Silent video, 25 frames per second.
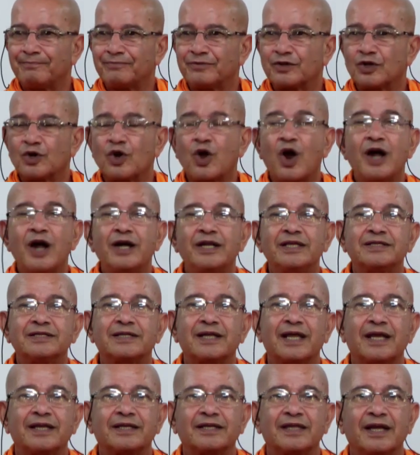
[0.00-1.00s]
God is
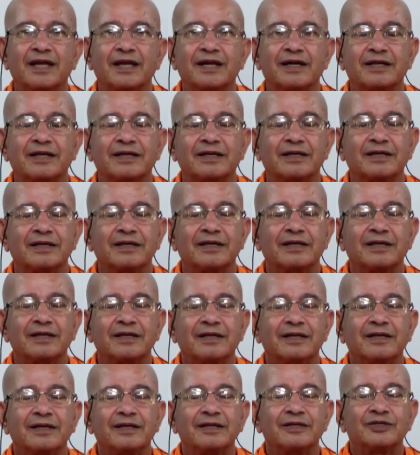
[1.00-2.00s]
like that.
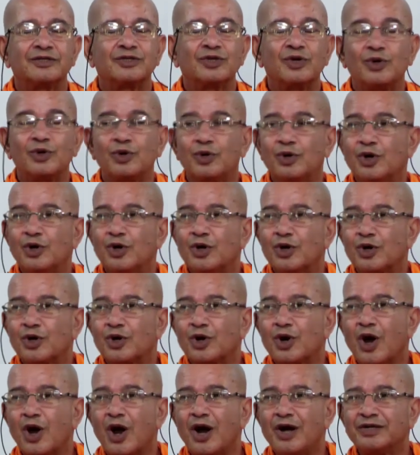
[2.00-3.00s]
So
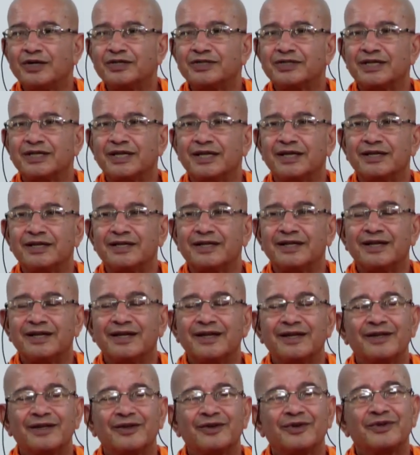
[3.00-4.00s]
God sees,
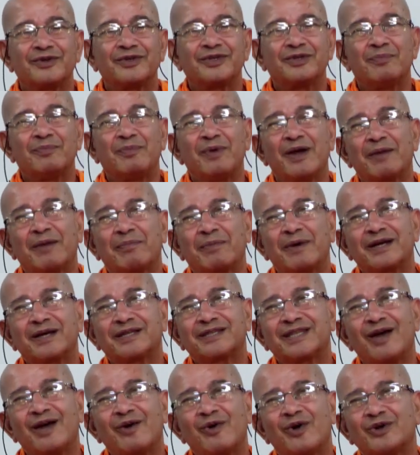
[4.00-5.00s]

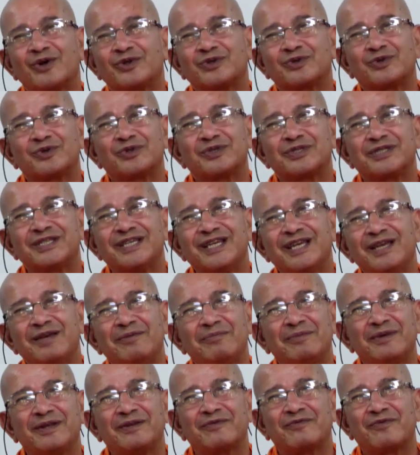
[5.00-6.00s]
Bhakta wants to see him
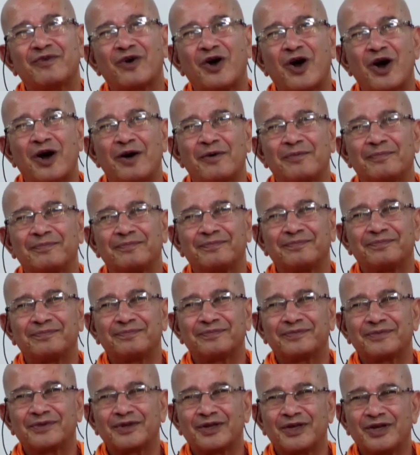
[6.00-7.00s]
in form.
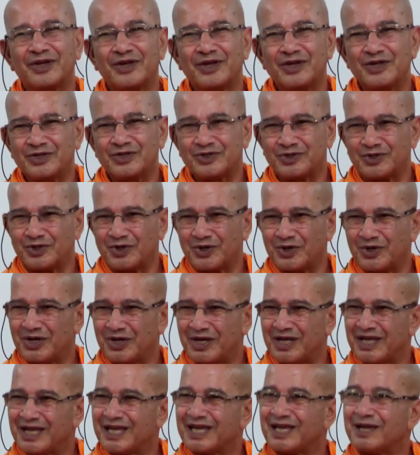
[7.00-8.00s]
So
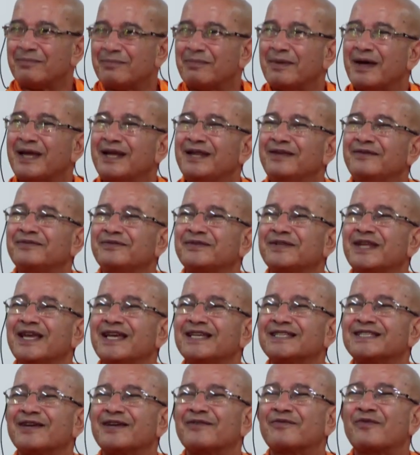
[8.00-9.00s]
he
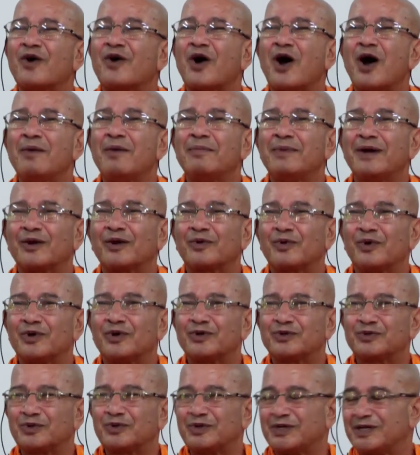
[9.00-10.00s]
takes a form and goes
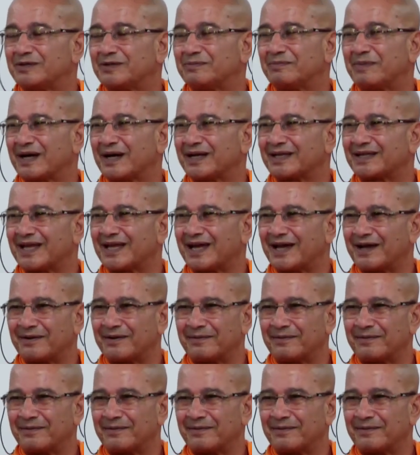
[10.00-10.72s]
to his Bhakta.